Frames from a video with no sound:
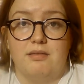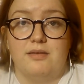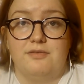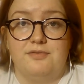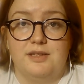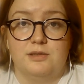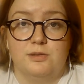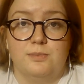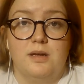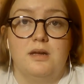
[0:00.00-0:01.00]
the
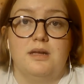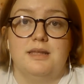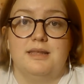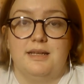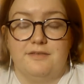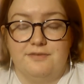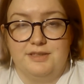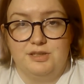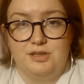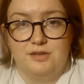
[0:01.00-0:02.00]
film The
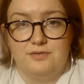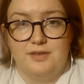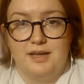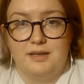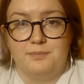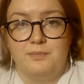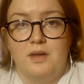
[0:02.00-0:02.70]
Invention of Lying.